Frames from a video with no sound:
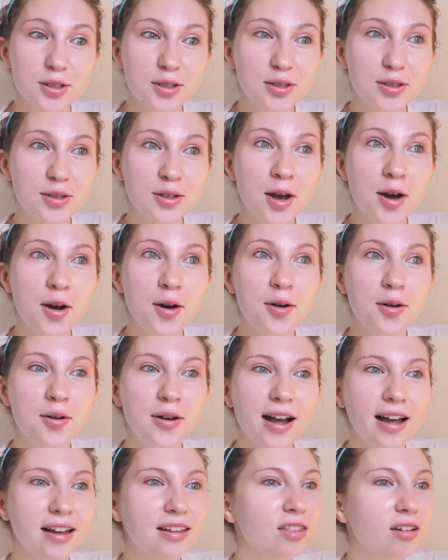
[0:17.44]
So
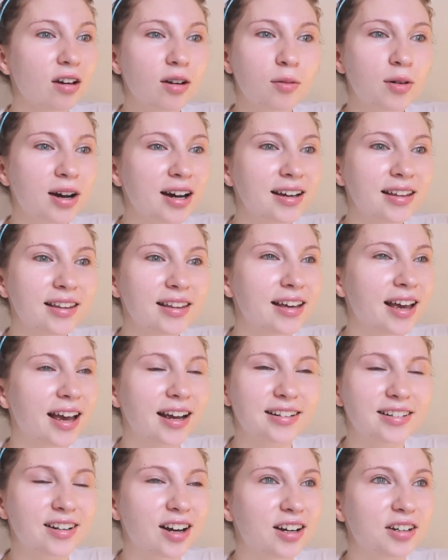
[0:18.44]
I thought, why the
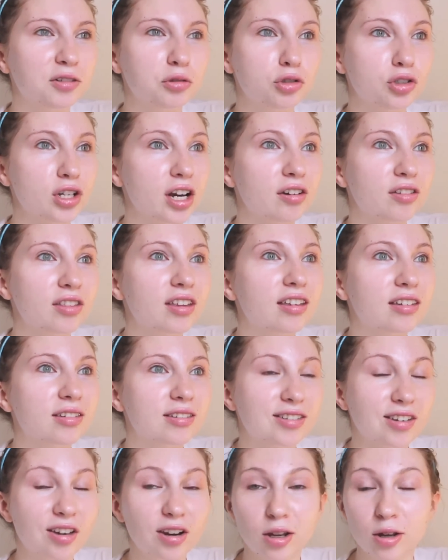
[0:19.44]
heck not share this?
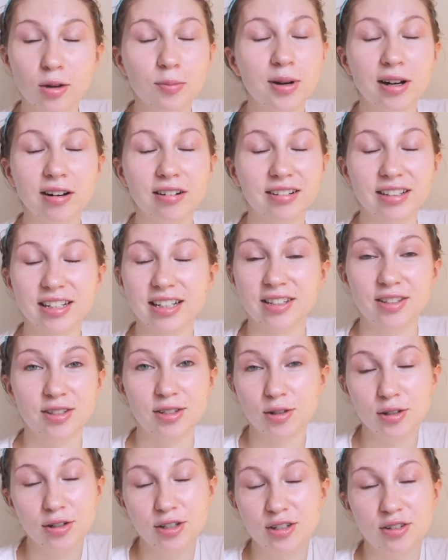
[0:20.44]
Sana apparently has
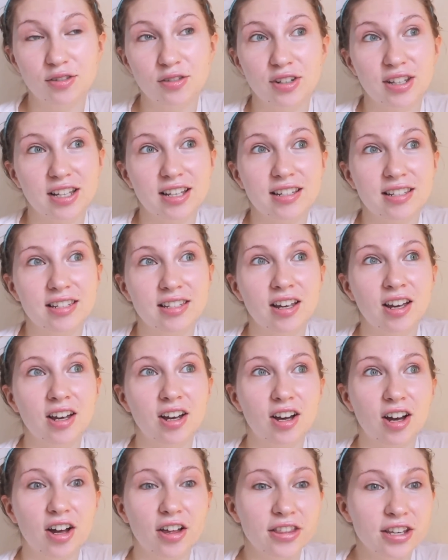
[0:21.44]
searched for this
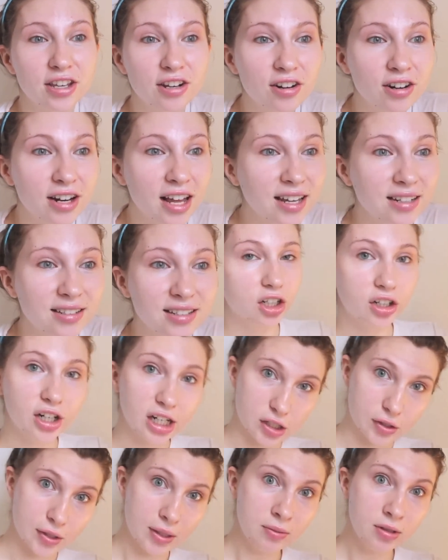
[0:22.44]
on the internet.
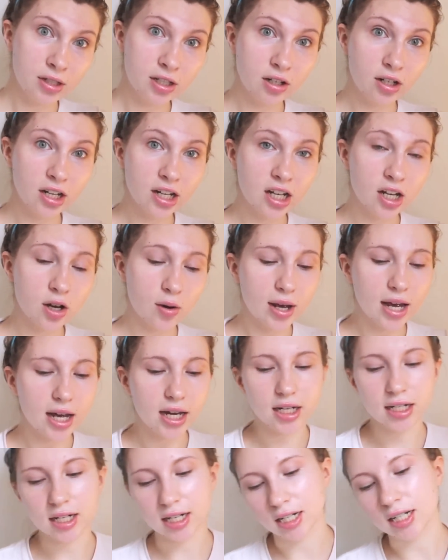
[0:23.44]
Alright, so I'm just gonna go
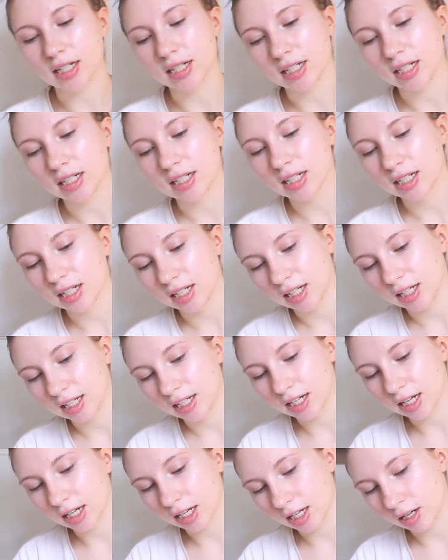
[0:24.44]
ahead and
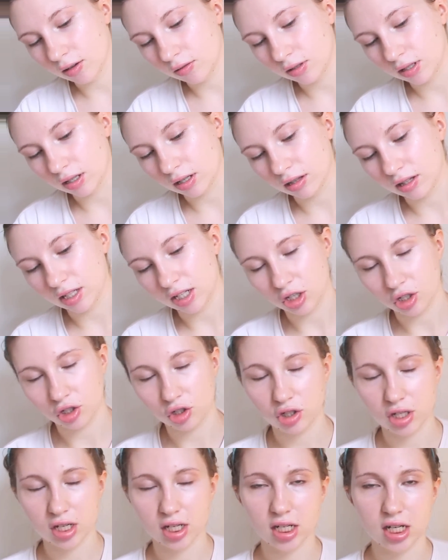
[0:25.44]
get going on this
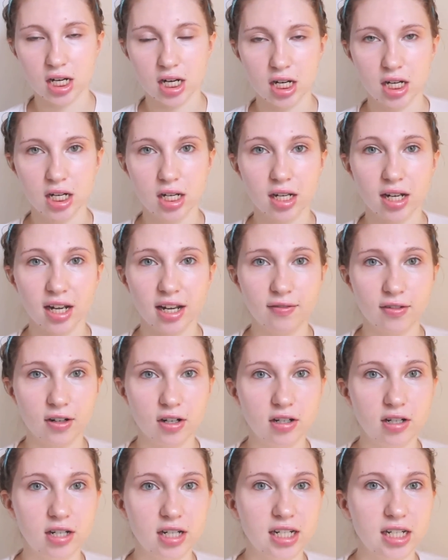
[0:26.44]
shindig. I've
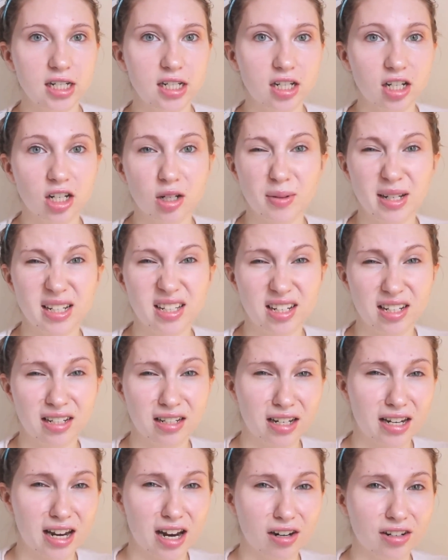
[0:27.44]
already done all my
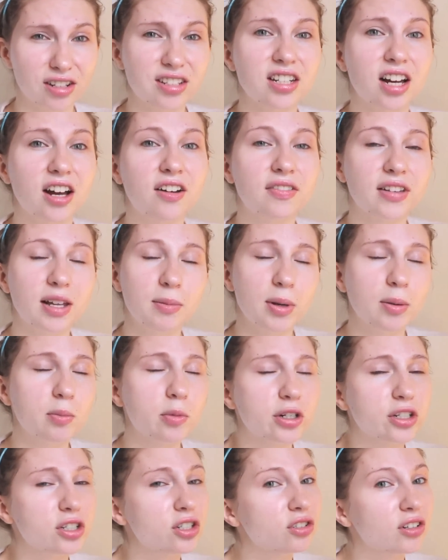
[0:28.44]
skincare stuff, let my
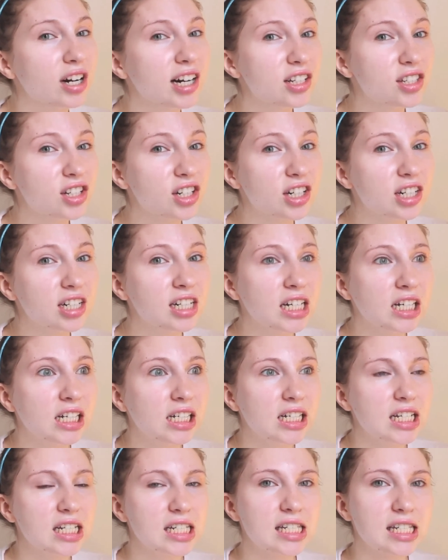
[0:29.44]
moisturizer
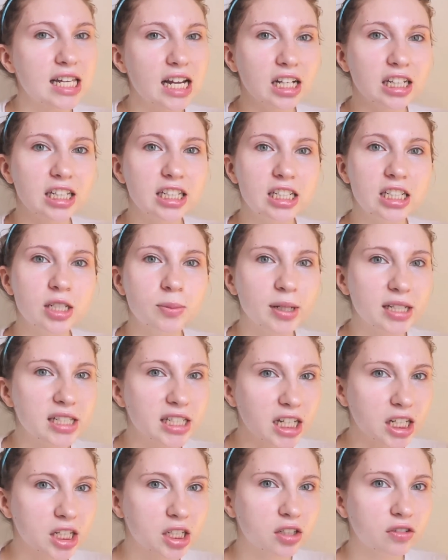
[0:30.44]
settle into my
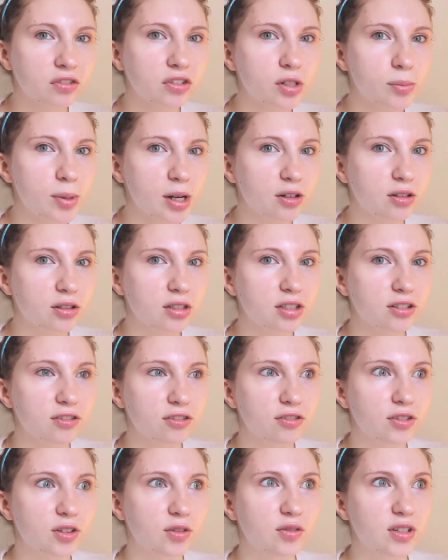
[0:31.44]
skin for about
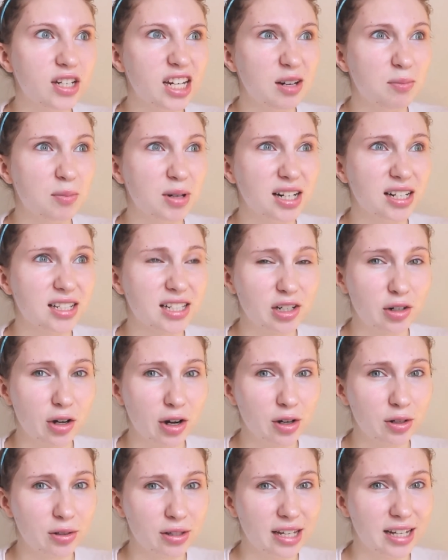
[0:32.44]
fifteen minutes. I
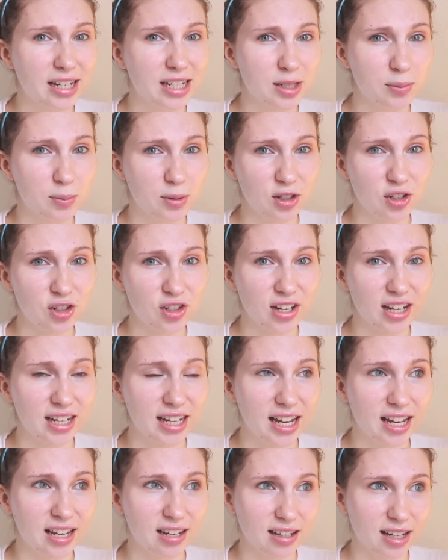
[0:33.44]
try to do that as much as I
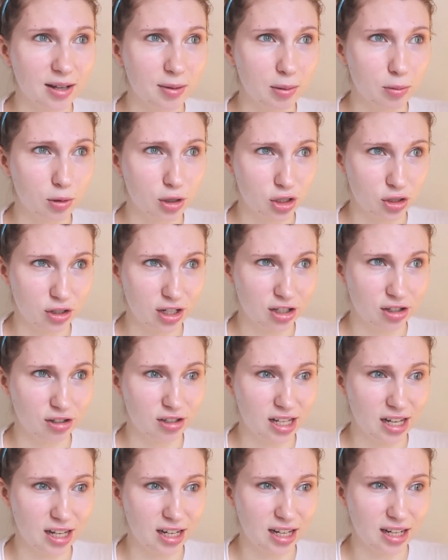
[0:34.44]
can, let my
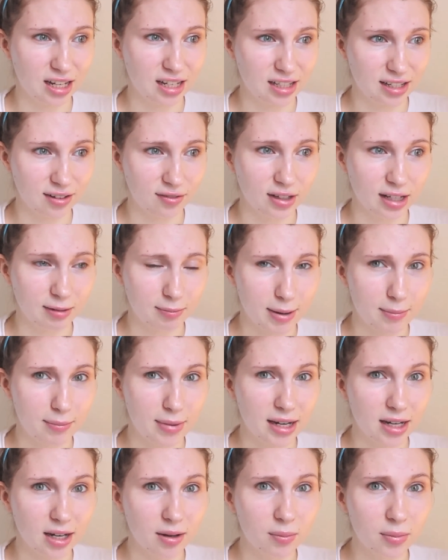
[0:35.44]
moisturizer sink in because I feel like my
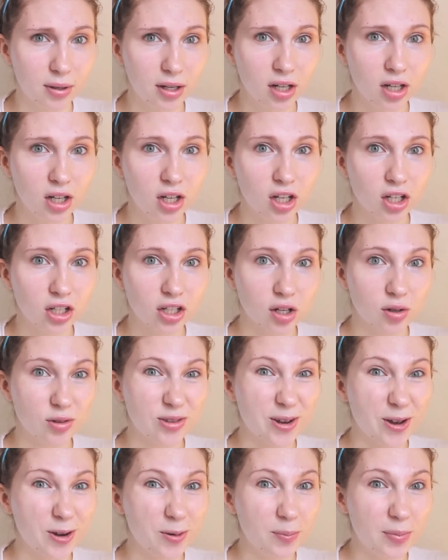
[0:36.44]
makeup
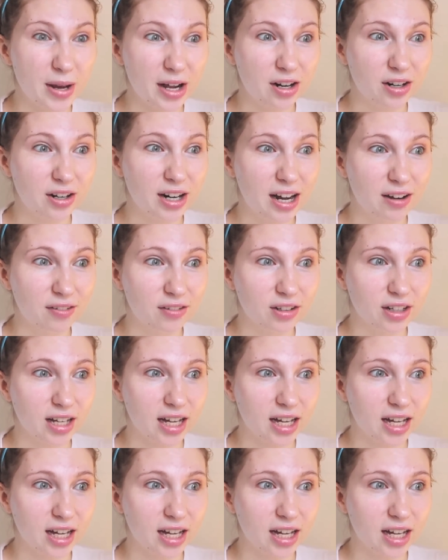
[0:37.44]
goes on better after